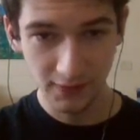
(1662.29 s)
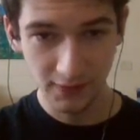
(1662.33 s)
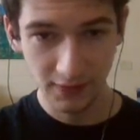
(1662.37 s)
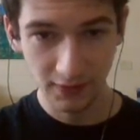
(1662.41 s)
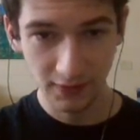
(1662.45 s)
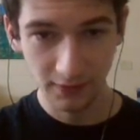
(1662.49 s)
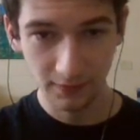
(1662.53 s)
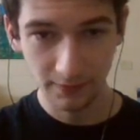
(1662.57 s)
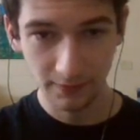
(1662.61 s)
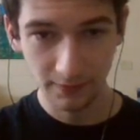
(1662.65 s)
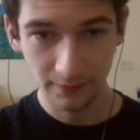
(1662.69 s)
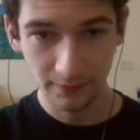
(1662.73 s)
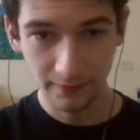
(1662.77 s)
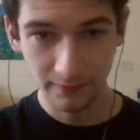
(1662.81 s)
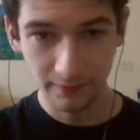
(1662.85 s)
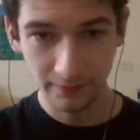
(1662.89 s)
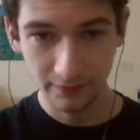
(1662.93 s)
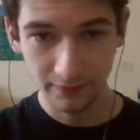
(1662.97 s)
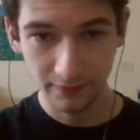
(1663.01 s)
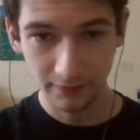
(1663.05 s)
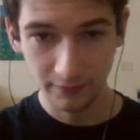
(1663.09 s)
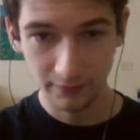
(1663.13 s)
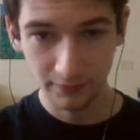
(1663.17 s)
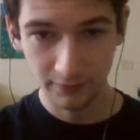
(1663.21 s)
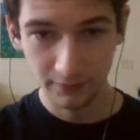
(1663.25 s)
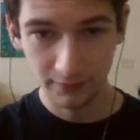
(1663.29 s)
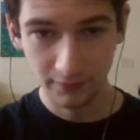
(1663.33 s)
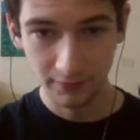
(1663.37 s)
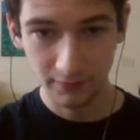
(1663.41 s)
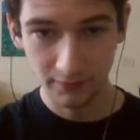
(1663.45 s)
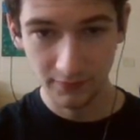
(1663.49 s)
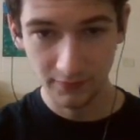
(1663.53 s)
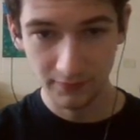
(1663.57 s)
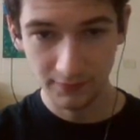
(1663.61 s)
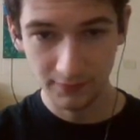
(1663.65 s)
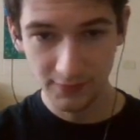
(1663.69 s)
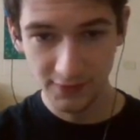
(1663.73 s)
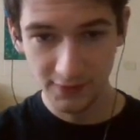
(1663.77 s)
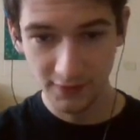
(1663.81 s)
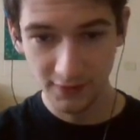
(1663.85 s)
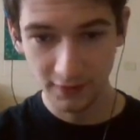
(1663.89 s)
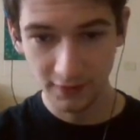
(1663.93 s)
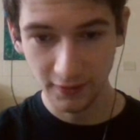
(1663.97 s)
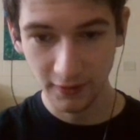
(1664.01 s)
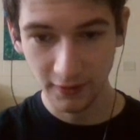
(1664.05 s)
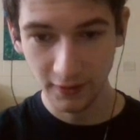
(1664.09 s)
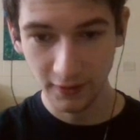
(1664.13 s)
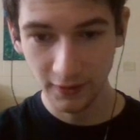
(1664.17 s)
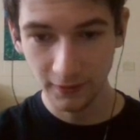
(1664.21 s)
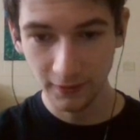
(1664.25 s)
guy?
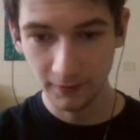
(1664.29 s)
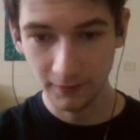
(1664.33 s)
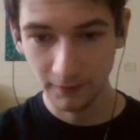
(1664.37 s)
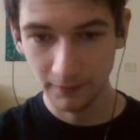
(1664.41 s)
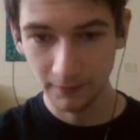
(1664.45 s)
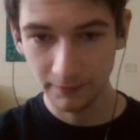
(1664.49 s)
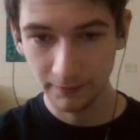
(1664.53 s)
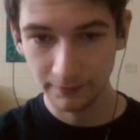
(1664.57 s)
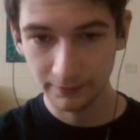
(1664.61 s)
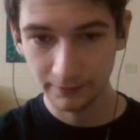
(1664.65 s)
Stuck again.